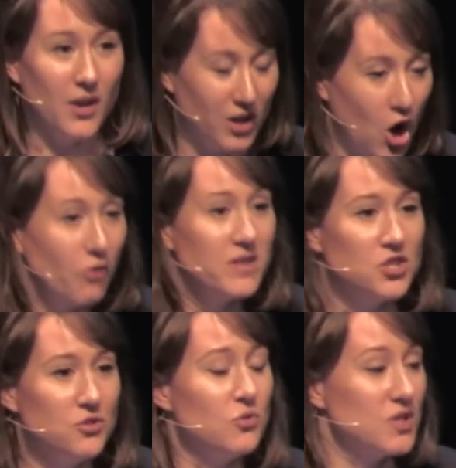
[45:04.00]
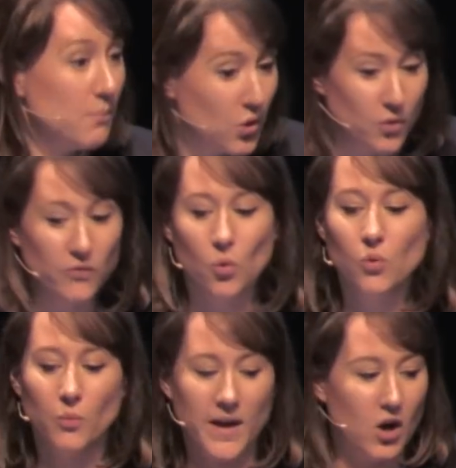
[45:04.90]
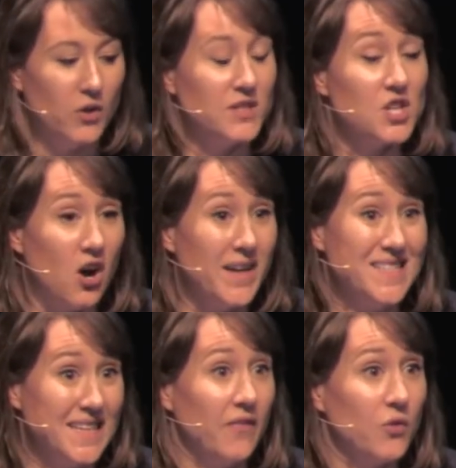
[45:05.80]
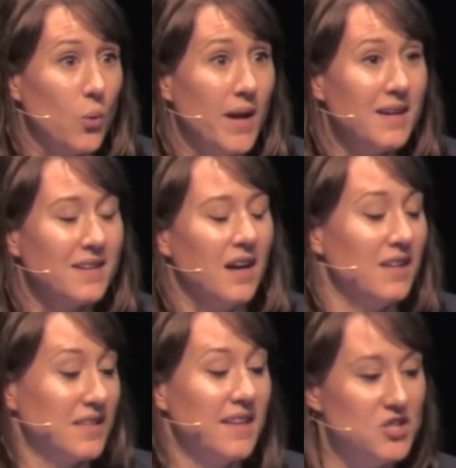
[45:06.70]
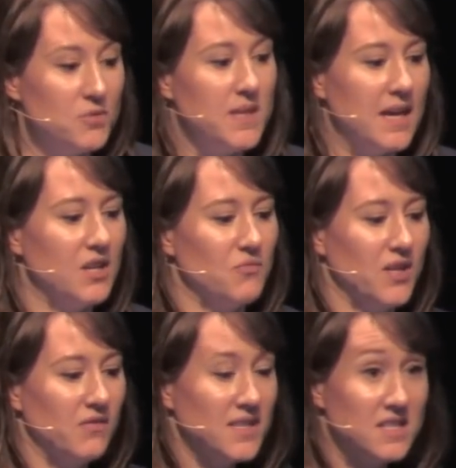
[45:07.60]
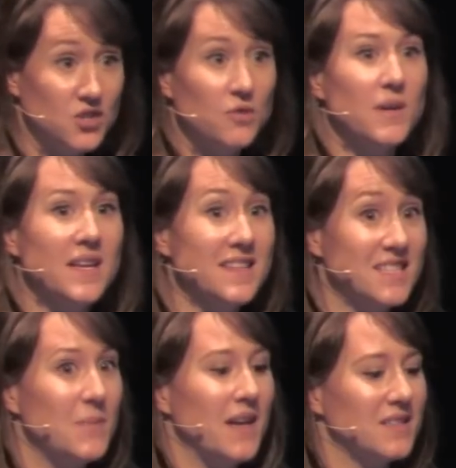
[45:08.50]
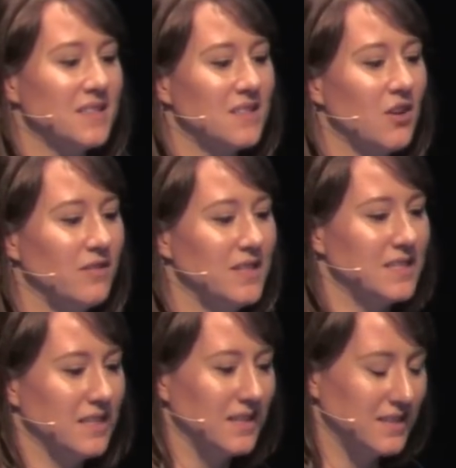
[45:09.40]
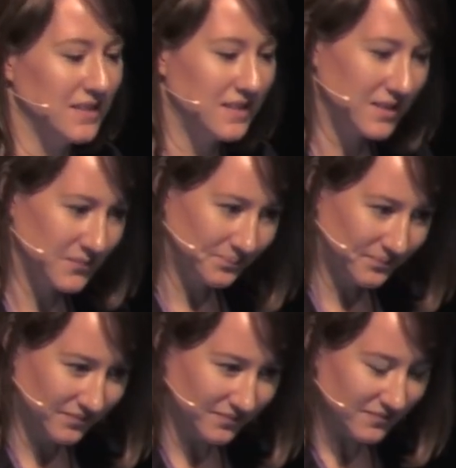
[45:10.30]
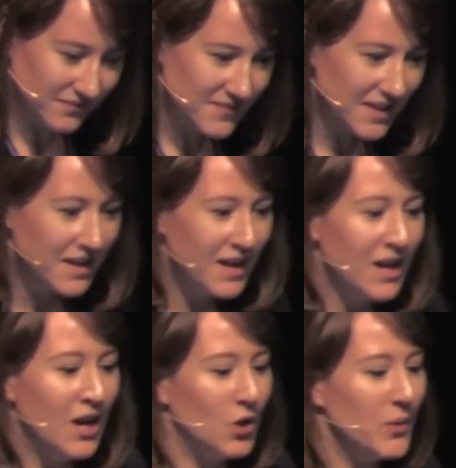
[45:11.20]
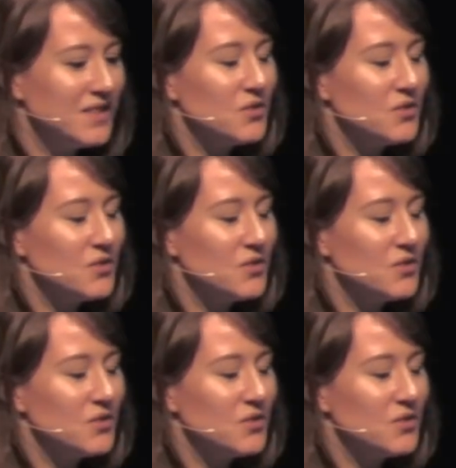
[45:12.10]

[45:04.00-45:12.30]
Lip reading: encouraged Google to move all the way over to IETF QUIC, so they should be getting rid of this soon, but in the specs, this currently still exists. QUIC